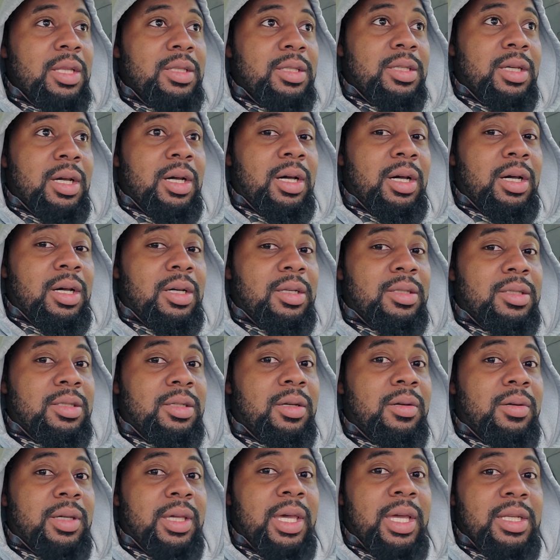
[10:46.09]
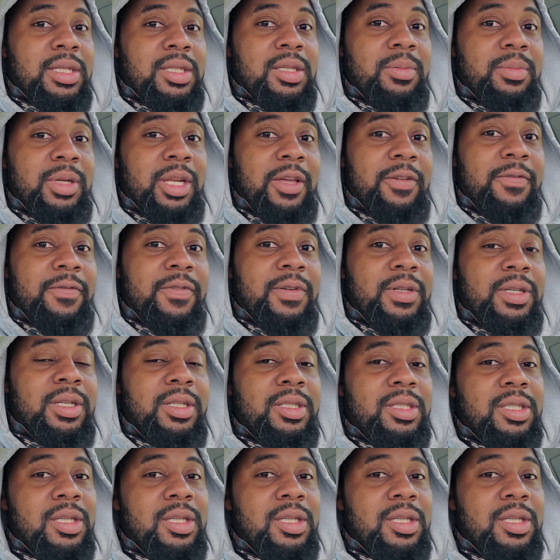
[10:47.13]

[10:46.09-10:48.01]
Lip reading: to go catch some of that footage.